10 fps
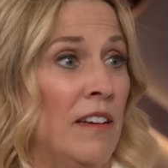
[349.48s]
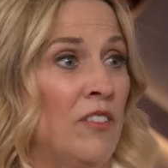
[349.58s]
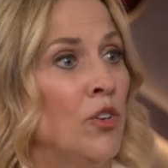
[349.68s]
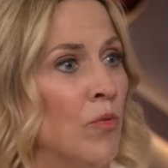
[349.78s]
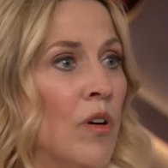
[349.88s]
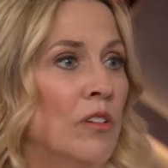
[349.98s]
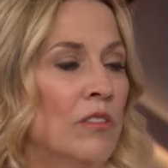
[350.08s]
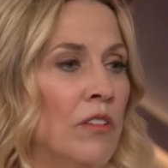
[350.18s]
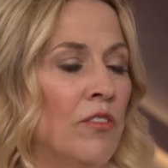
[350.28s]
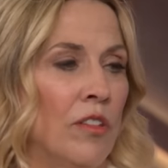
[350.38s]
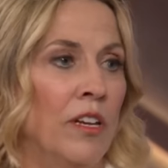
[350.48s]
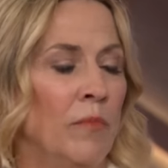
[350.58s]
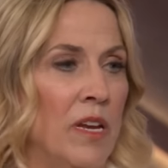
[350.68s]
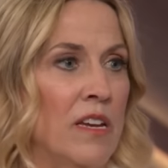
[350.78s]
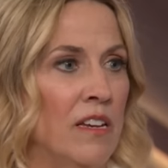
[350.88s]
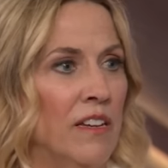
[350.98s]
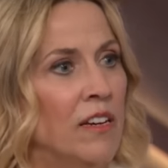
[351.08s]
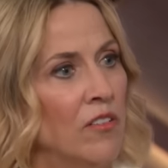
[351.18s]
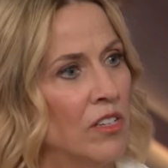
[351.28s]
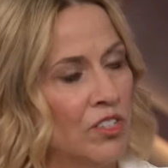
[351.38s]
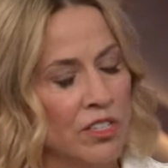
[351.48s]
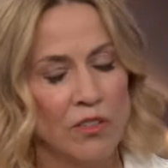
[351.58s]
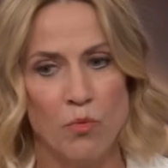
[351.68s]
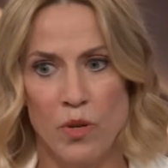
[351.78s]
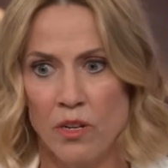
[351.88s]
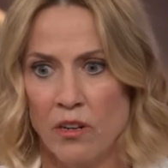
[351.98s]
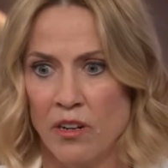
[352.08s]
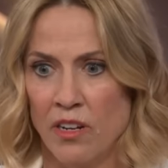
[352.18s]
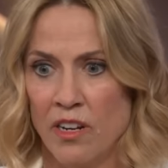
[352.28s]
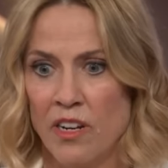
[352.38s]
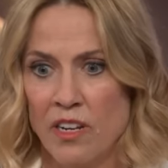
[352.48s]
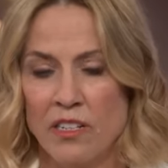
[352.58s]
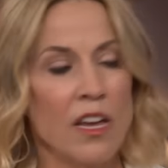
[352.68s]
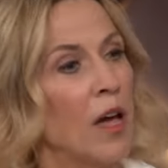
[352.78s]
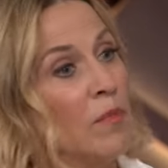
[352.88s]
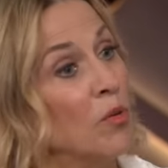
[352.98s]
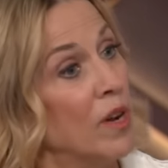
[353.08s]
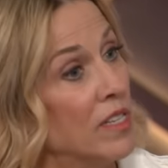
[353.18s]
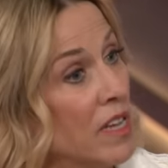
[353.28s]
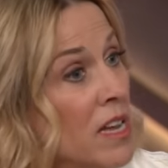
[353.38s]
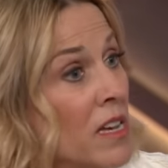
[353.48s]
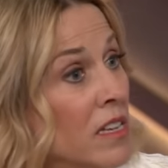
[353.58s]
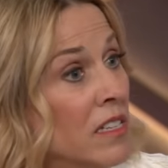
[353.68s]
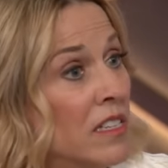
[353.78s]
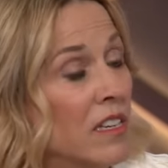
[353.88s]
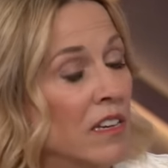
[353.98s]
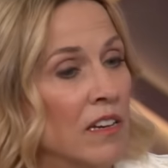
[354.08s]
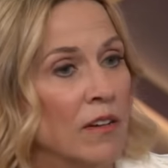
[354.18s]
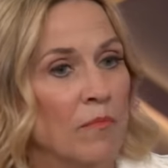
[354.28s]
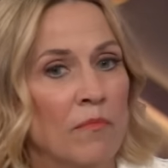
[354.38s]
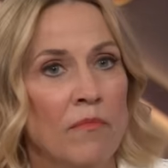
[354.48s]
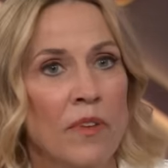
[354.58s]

and you're wrong, so you're the enemy. And you know, yeah. it's just a weird Division. time to raise kids. Um,